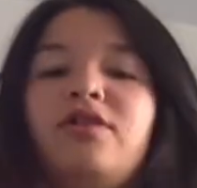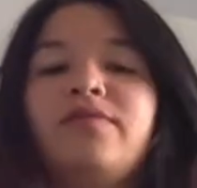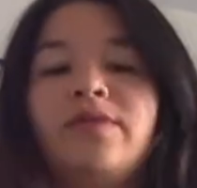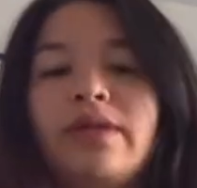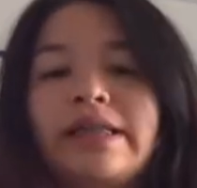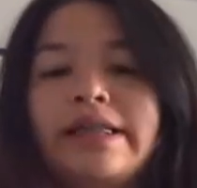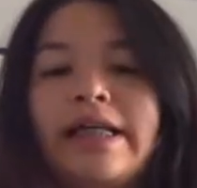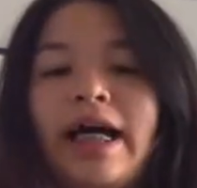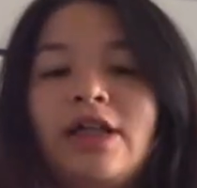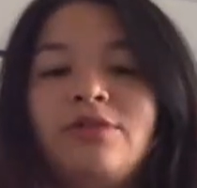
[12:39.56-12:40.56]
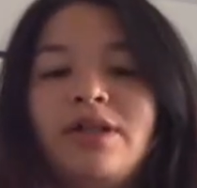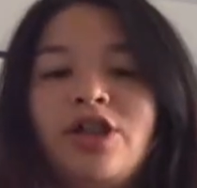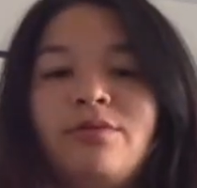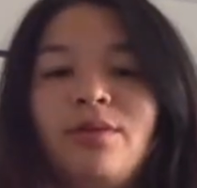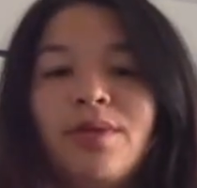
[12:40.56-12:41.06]
you want to say hi to my
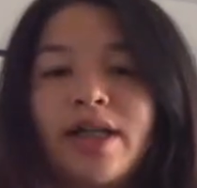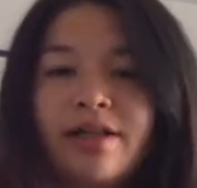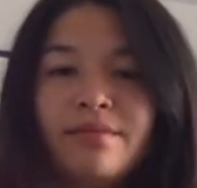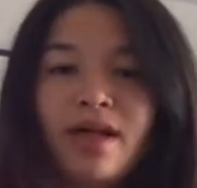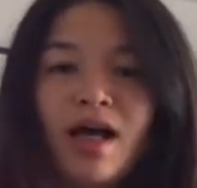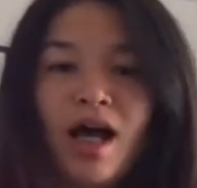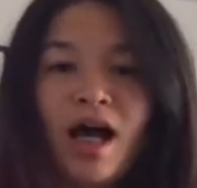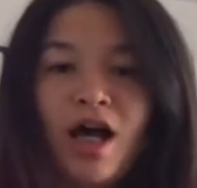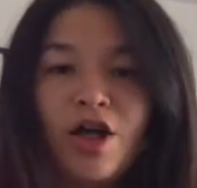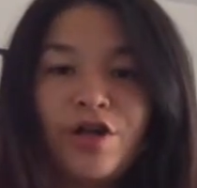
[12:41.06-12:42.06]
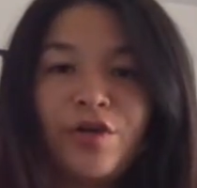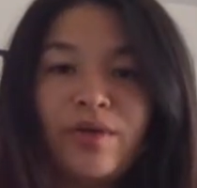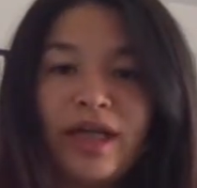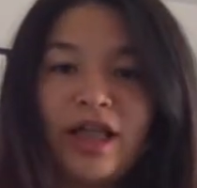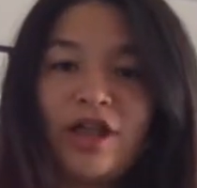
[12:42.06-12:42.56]
chip-tube again, you
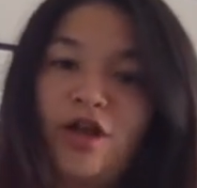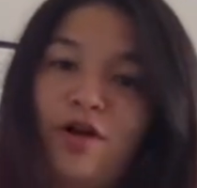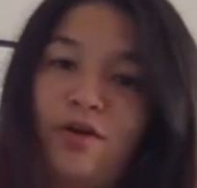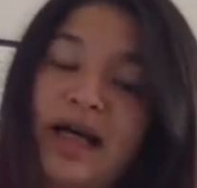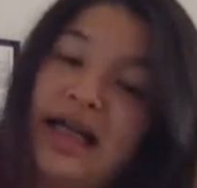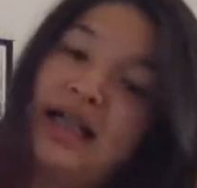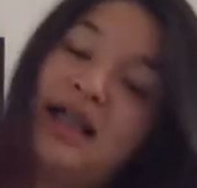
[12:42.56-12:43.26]
can go and